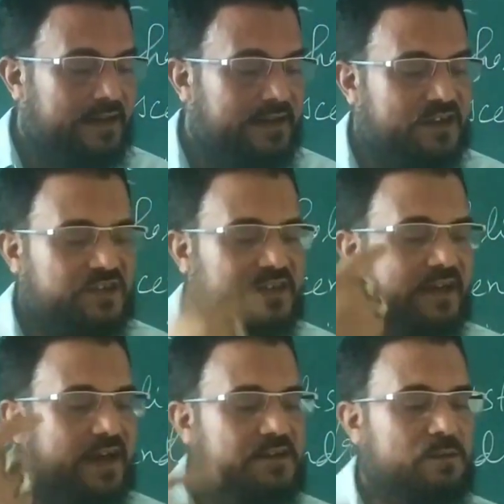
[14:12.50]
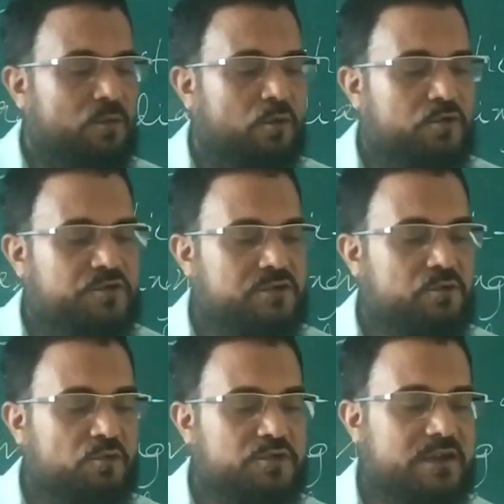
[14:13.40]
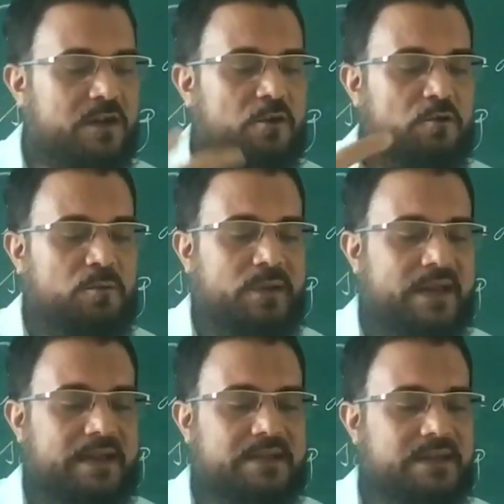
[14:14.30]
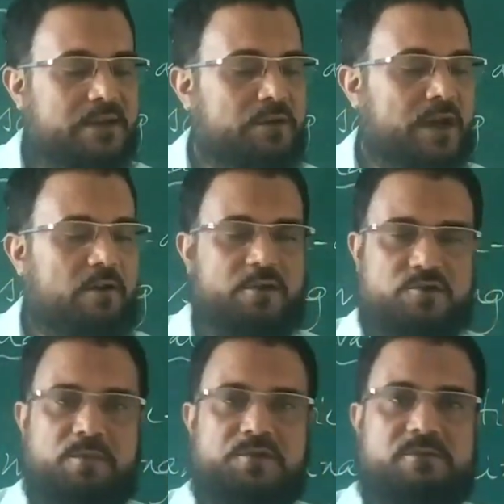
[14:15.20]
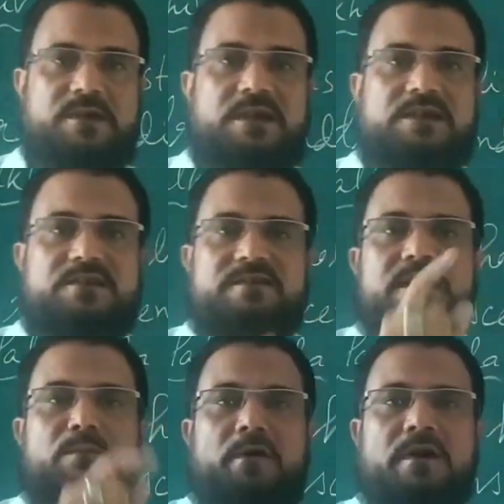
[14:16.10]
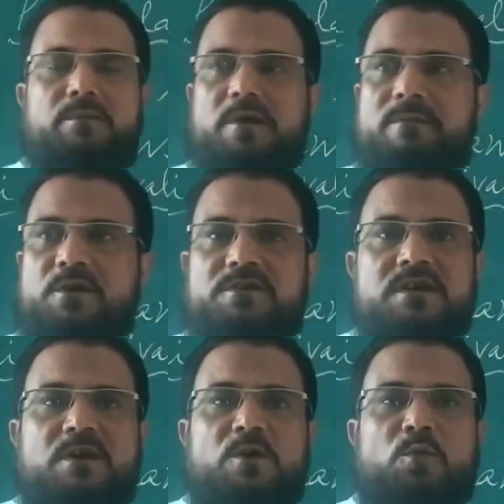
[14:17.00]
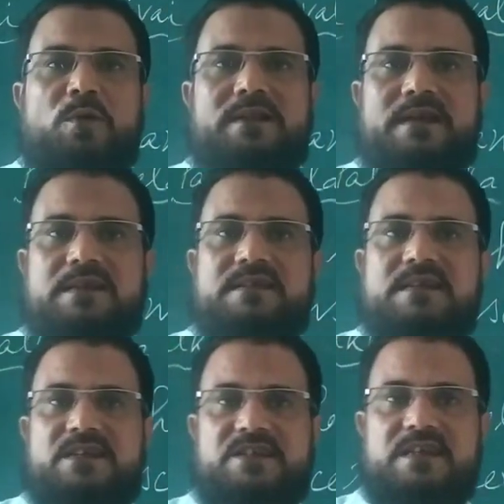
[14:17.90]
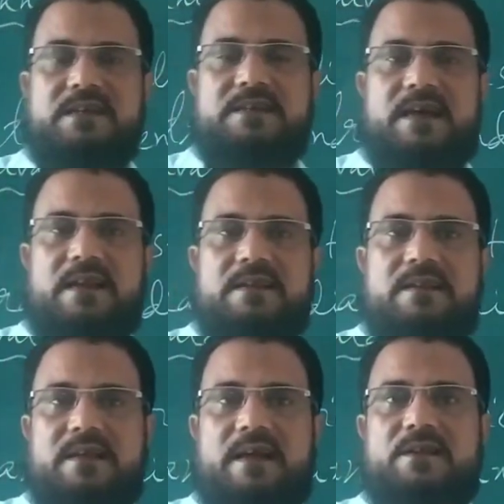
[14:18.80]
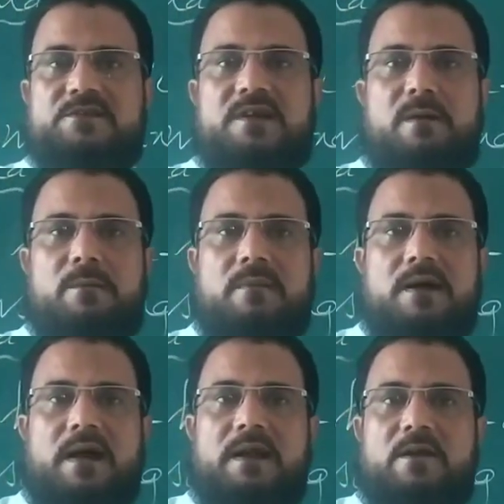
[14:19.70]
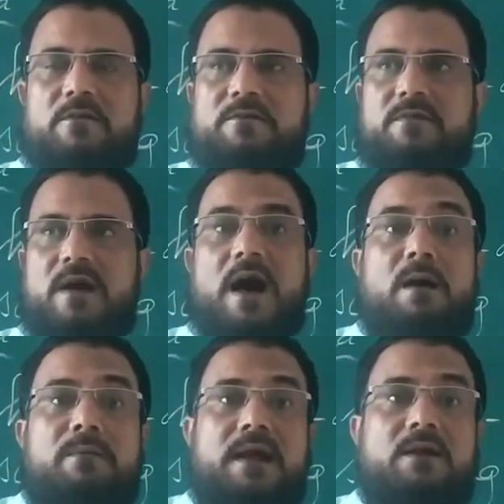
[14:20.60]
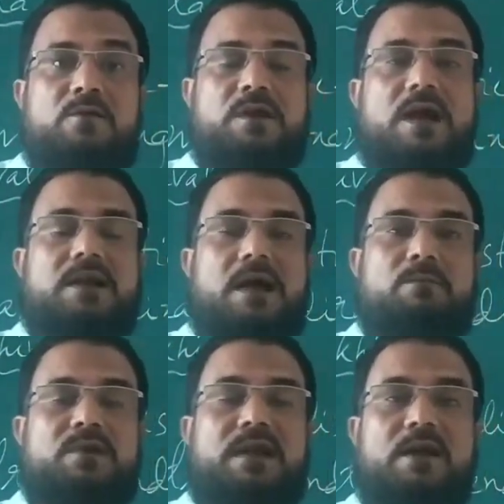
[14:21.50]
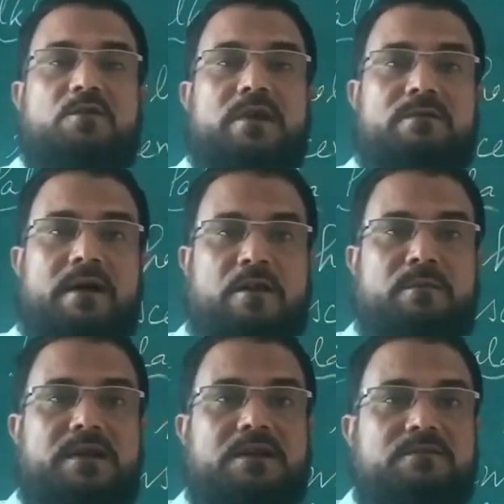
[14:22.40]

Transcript: Industry has a most crucial role to play in the new era of responsibility. This is a very important point, because when there is industry, then there is some kind of harm done to environment.